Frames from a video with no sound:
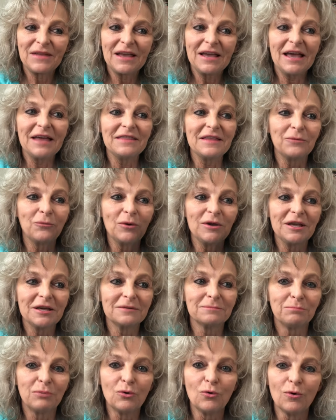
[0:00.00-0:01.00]
And then we get
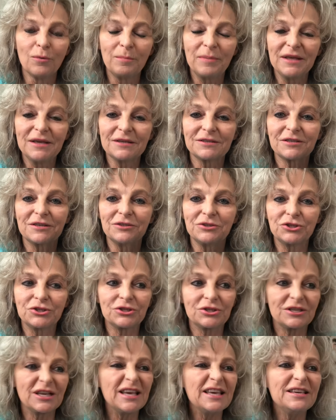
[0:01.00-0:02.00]
in pulpits and
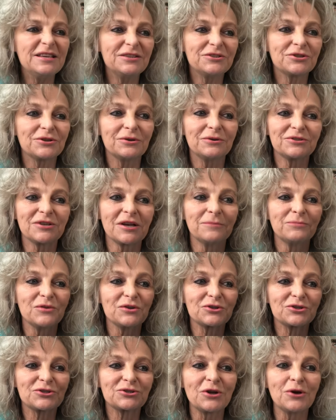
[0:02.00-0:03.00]
teach some of the
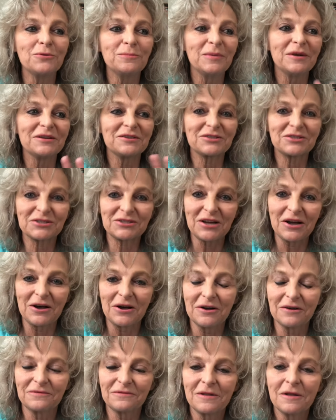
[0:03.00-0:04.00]
stupidest
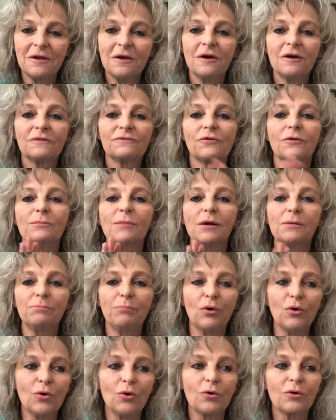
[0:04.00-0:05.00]
stuff from a
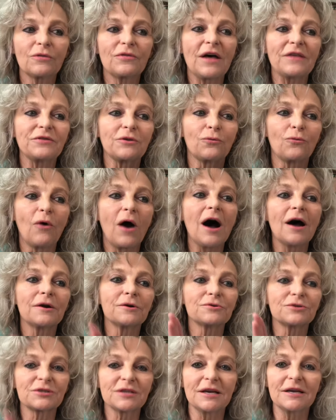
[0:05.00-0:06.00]
book that the
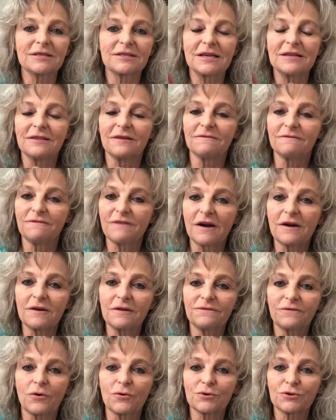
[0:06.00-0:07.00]
writer says in the very
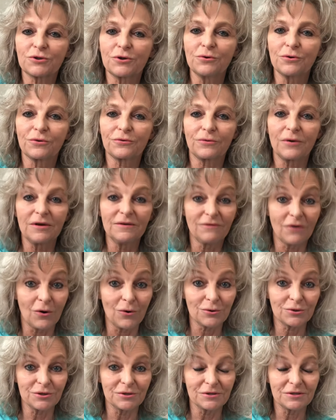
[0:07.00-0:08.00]
first two or three
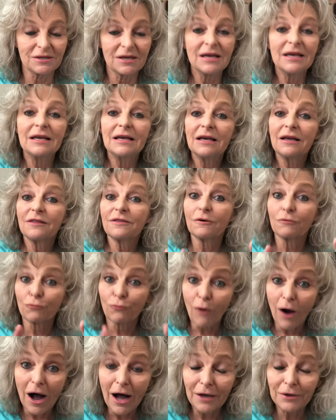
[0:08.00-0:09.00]
verses. The
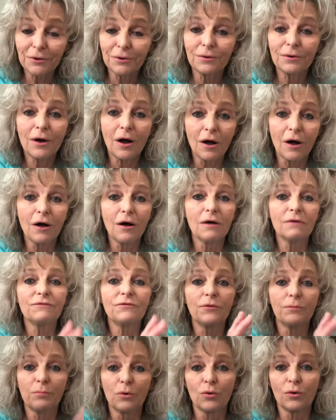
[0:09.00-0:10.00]
writer of
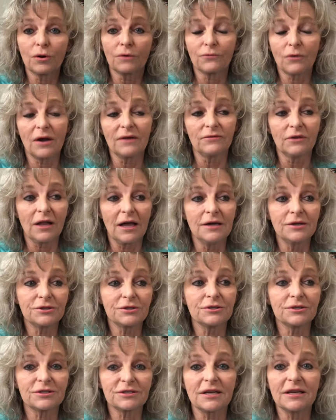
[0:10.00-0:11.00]
the book of
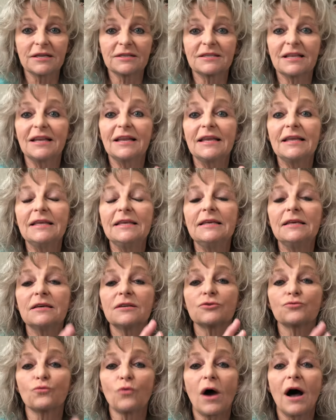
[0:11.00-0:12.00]
Revelation says that he
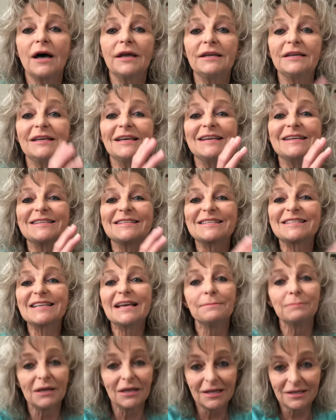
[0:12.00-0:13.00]
is writing in
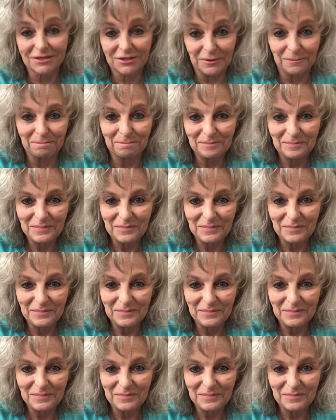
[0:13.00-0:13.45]
symbolism.